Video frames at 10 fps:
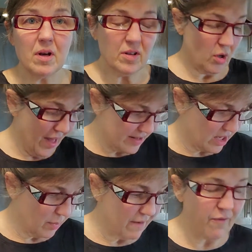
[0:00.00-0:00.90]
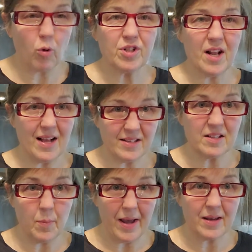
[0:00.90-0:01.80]
So that's going to be 4 slices
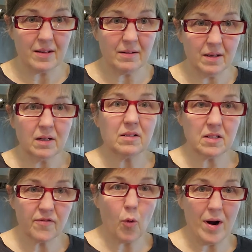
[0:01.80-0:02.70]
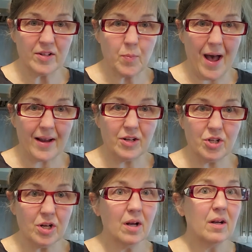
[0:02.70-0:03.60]
of bacon because it's a 4-ounce
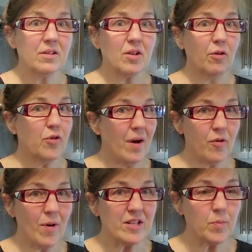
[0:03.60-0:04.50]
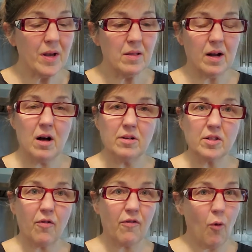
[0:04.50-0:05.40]
package. So if you have a recipe that calls
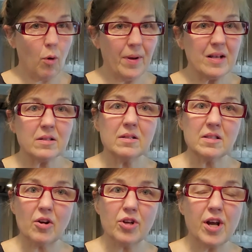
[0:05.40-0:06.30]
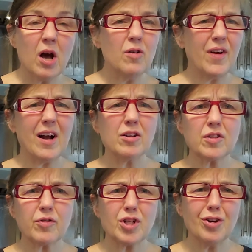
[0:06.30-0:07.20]
for 4 pieces, there you go. If it calls
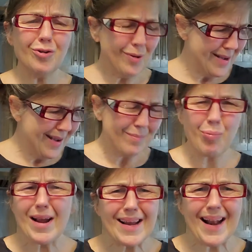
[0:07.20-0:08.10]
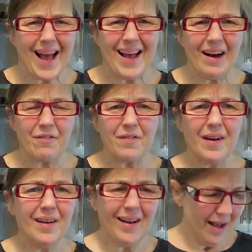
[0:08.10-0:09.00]
for 2, break it in half.
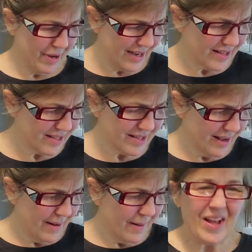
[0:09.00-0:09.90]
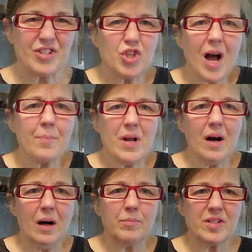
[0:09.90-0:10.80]
I mean, it's chopped
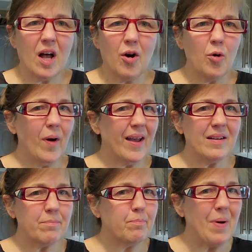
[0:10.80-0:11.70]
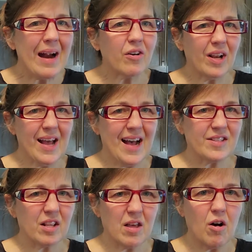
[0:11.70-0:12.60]
up, so it barely has
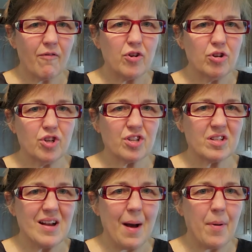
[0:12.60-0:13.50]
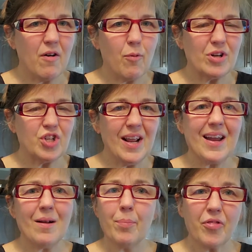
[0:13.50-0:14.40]
to thaw for you to just snap off what you
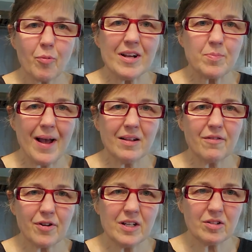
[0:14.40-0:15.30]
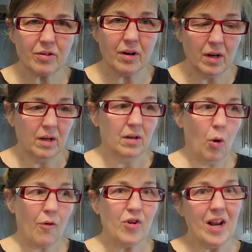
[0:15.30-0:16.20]
need and put the rest back in the freezer.
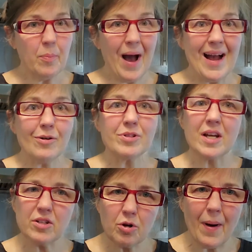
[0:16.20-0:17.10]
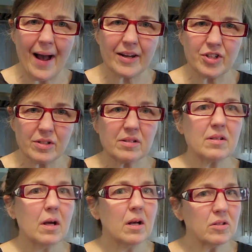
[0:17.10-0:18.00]
Or if you need a pound, get 2 packages.
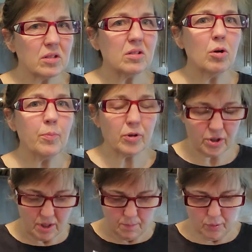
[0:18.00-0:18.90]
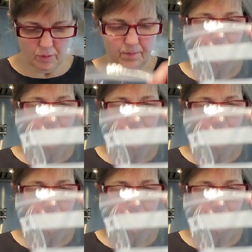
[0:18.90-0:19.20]
Super simple.